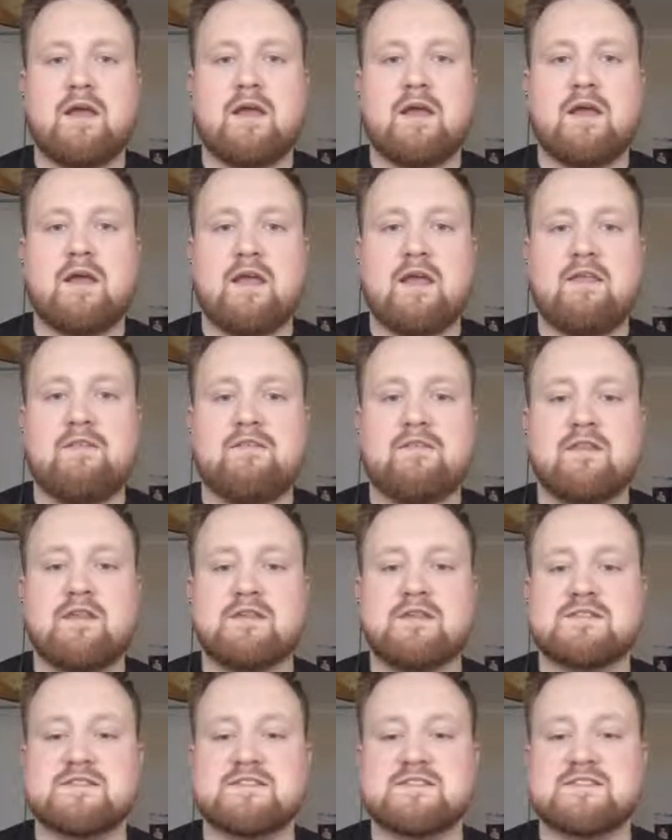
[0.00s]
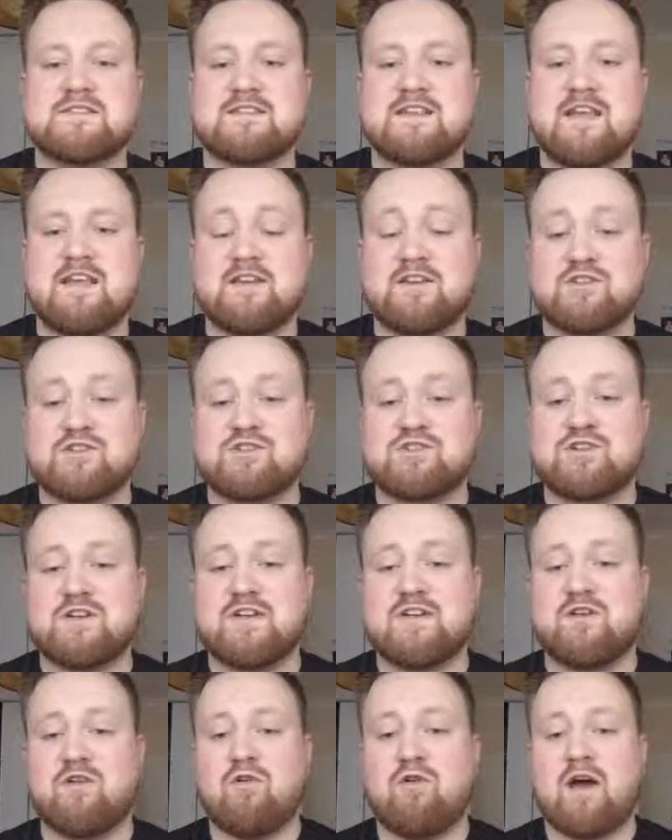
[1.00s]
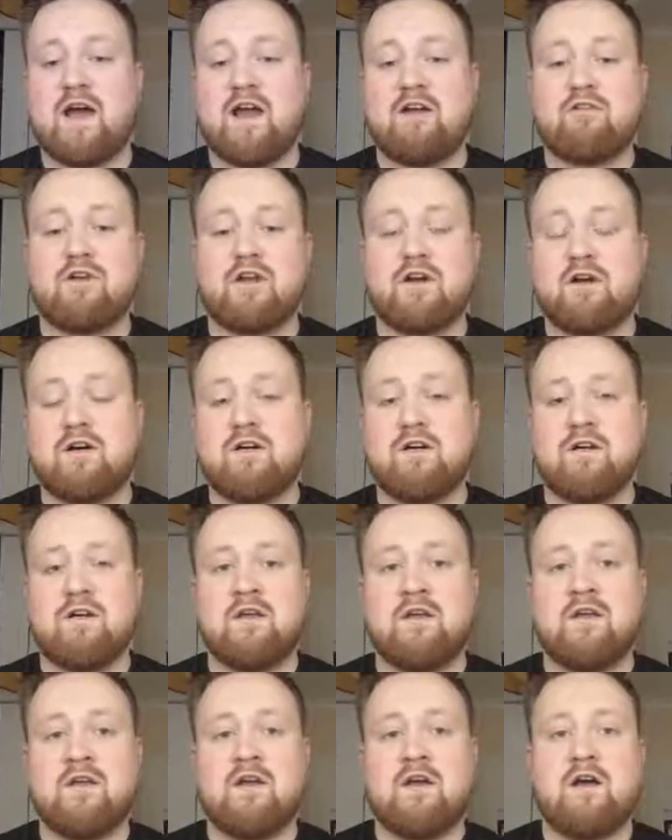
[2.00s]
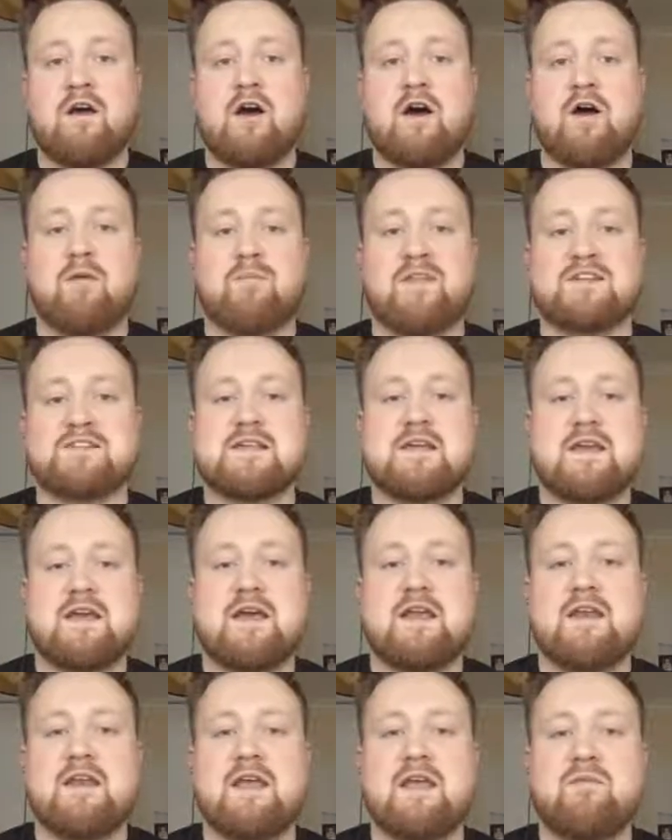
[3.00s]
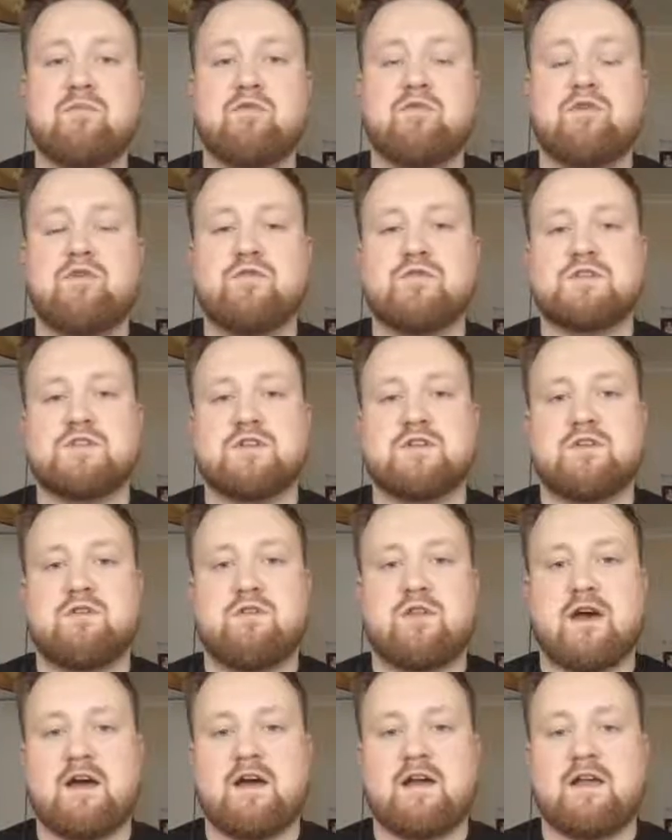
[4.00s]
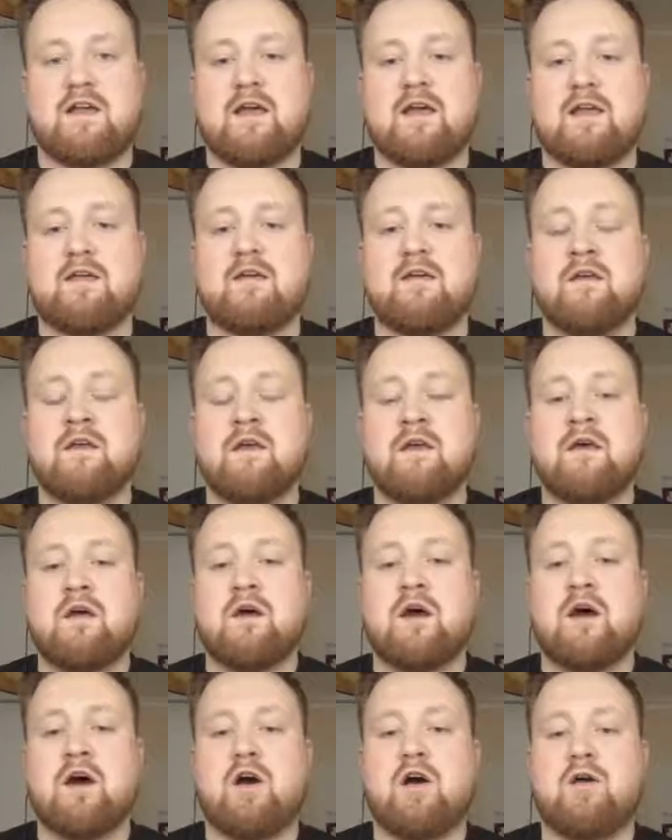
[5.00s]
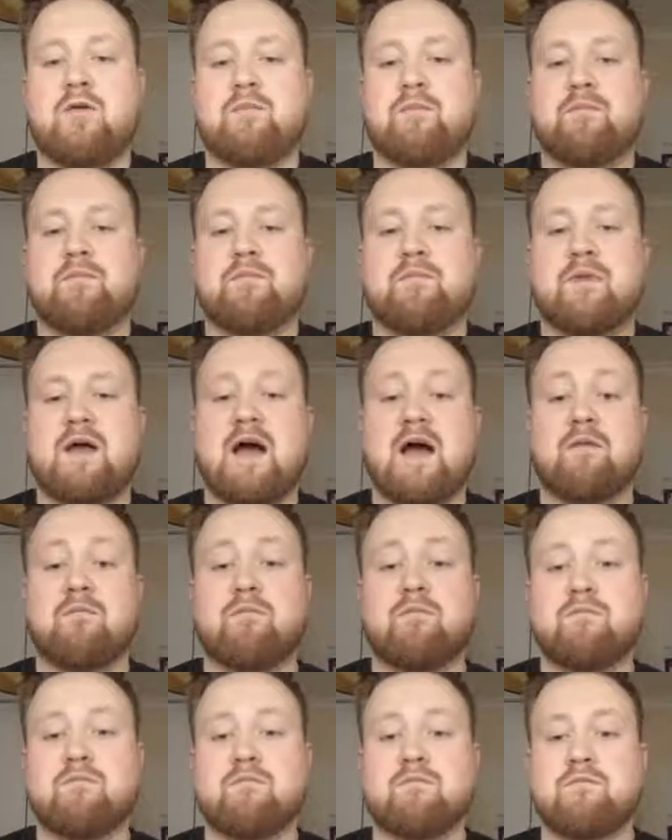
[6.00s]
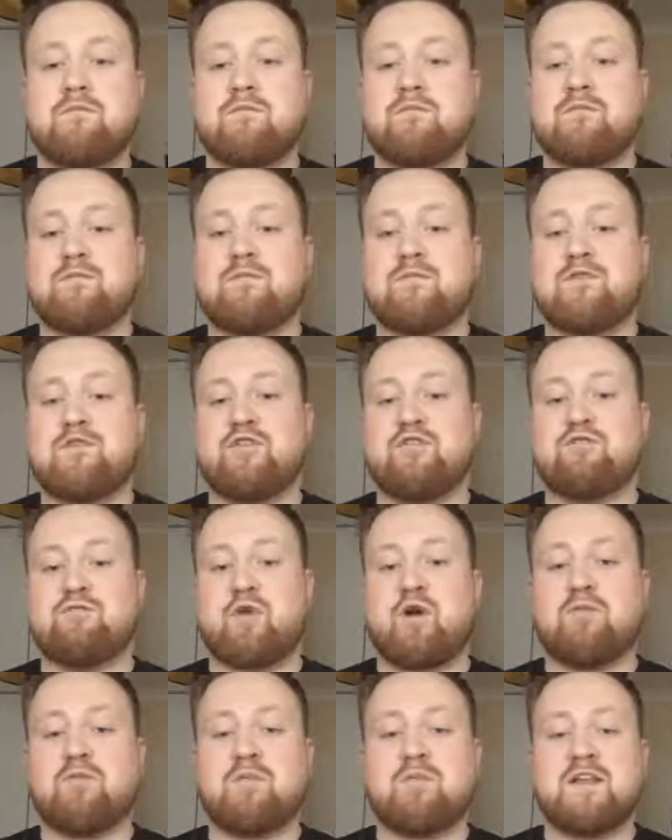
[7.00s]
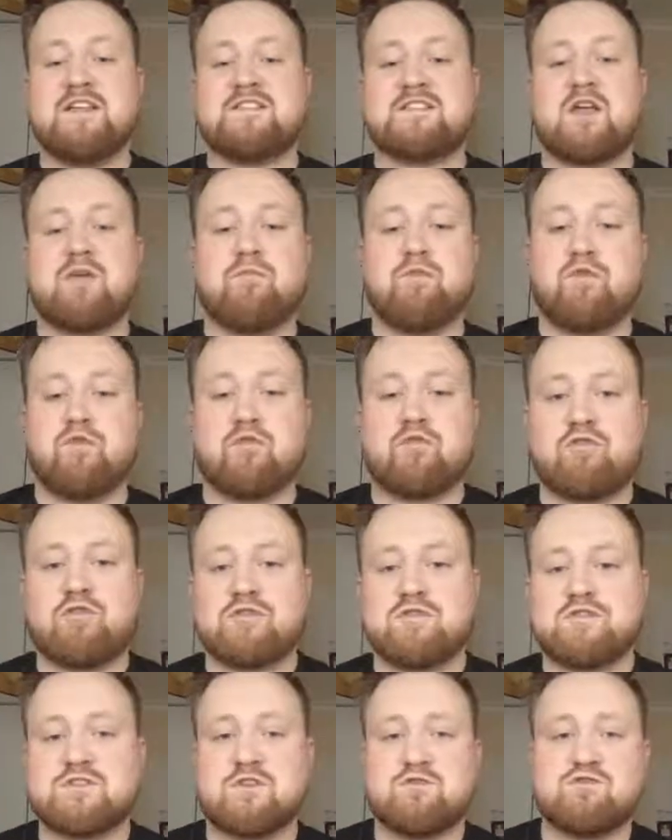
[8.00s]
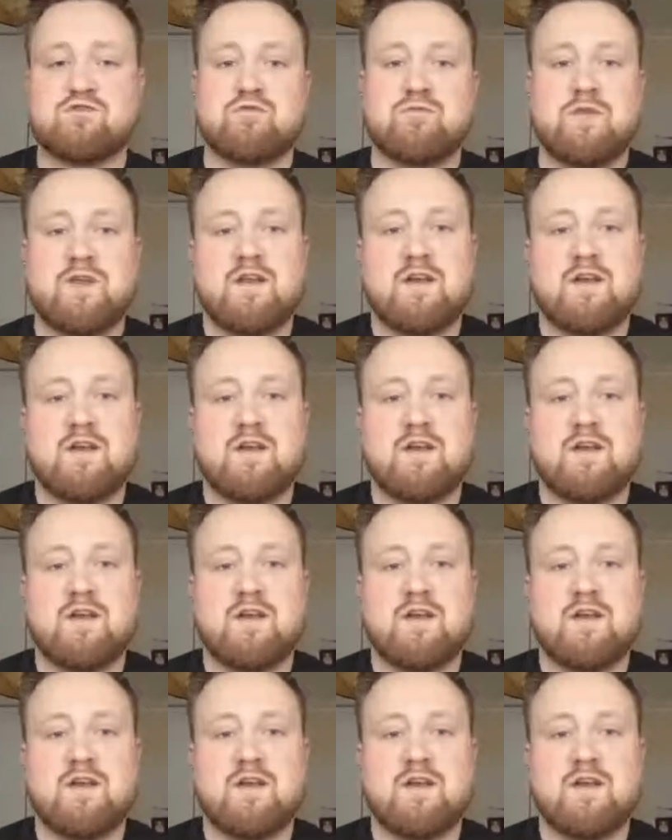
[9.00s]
in this industry or area that's going to enable you to do that, okay? And you've probably stumbled across social media